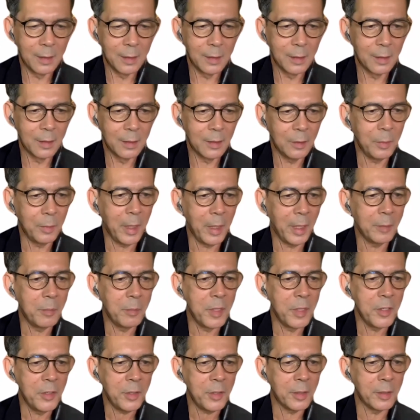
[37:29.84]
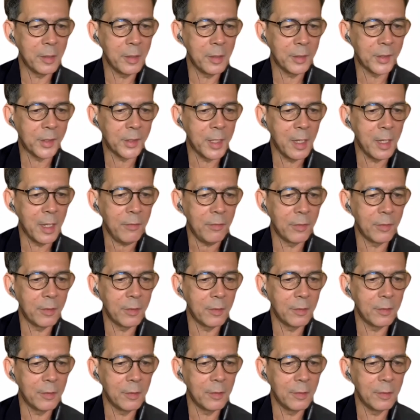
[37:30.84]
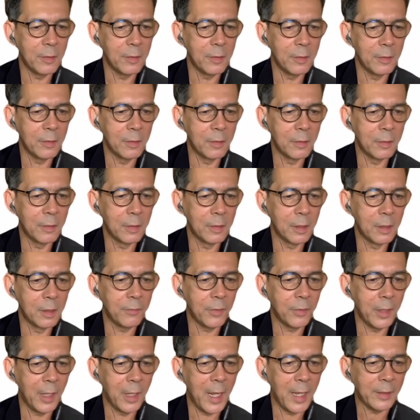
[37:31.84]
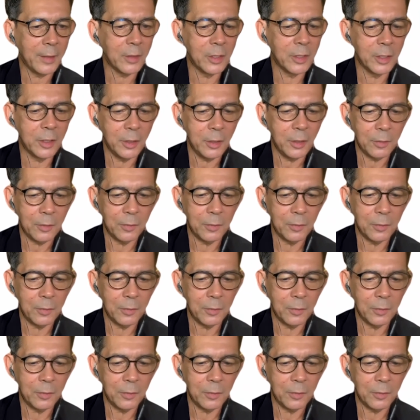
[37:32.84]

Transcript: You may unmute yourself if you like to.